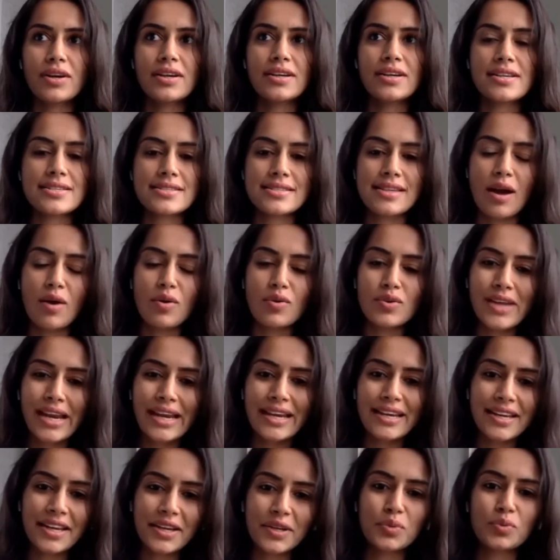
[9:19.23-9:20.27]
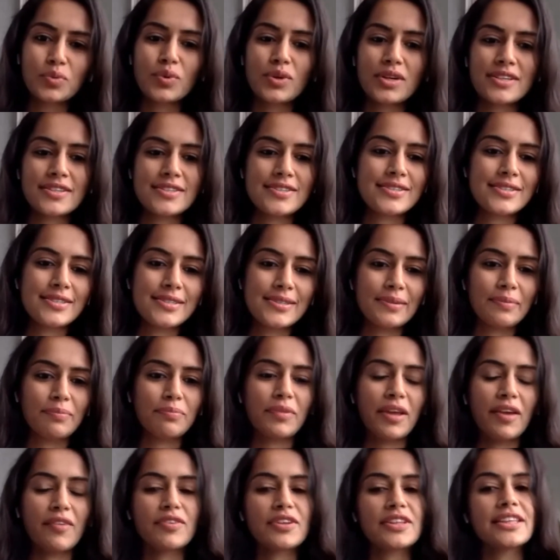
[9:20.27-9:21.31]
world is now tending towards
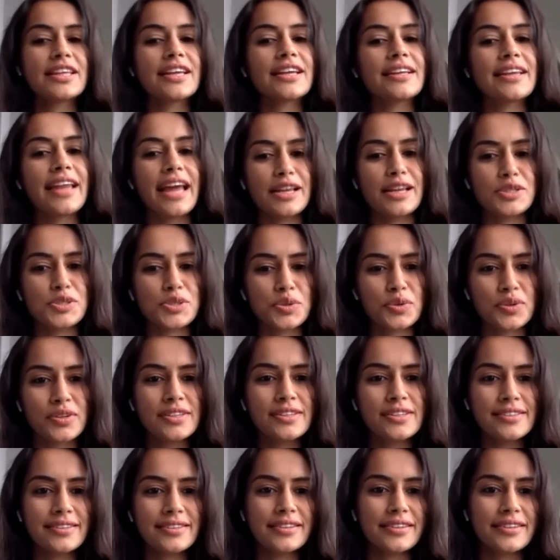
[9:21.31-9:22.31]
everything natural.